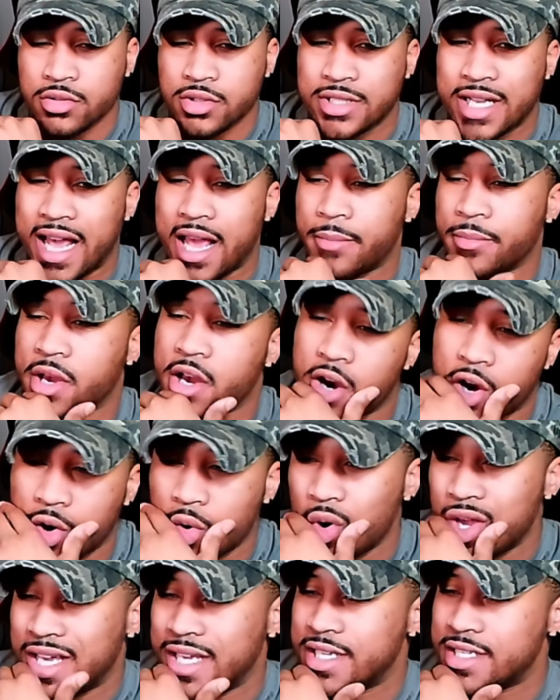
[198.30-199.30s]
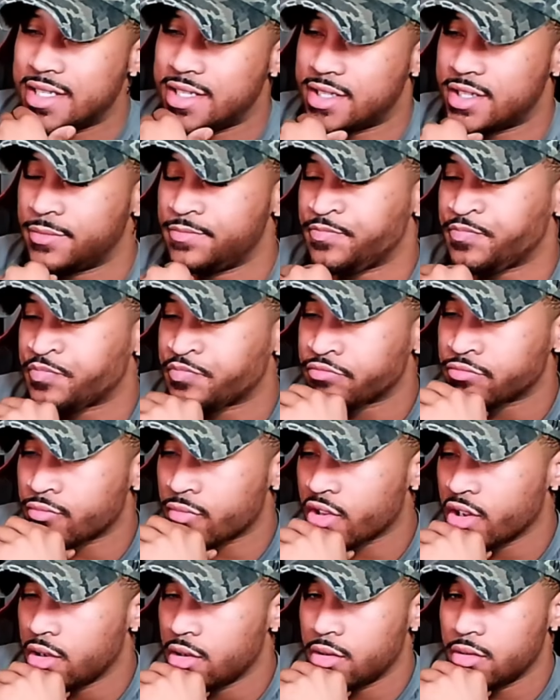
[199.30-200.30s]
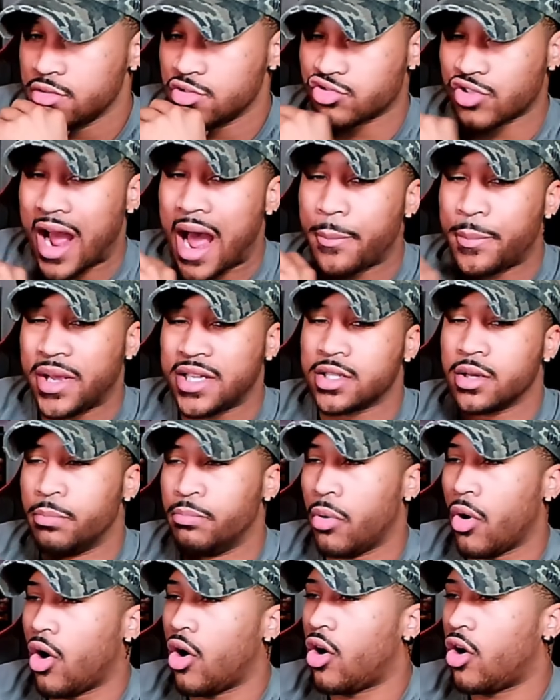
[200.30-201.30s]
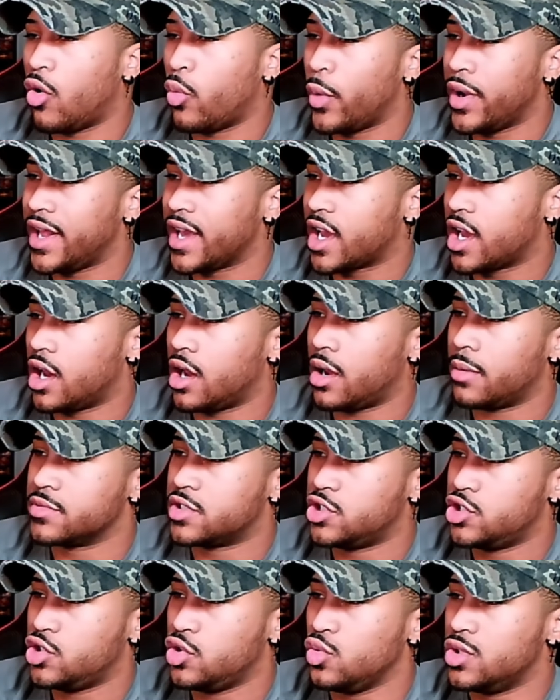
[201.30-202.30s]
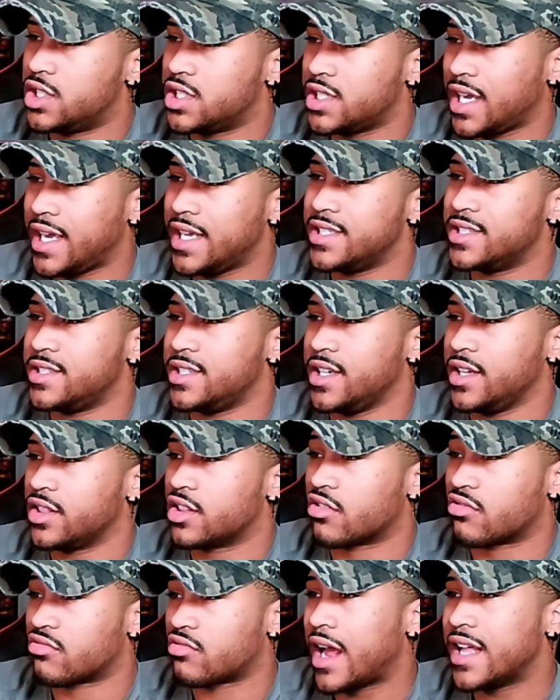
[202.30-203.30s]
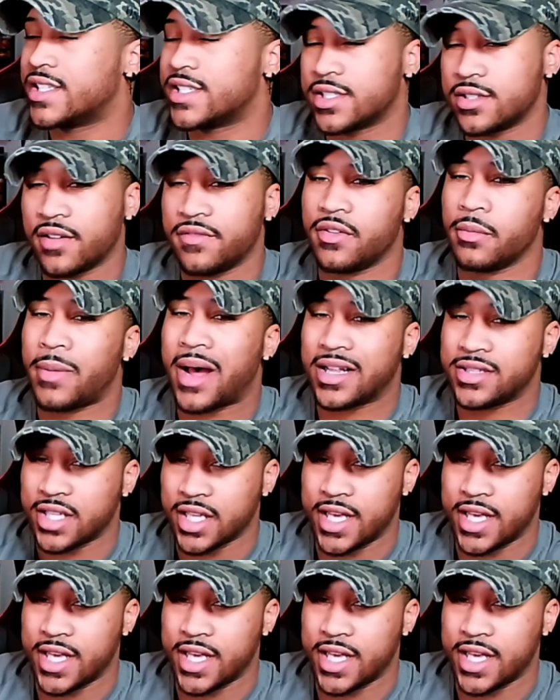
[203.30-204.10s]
Namco is dropping the ball when it comes to changing the right stuff about the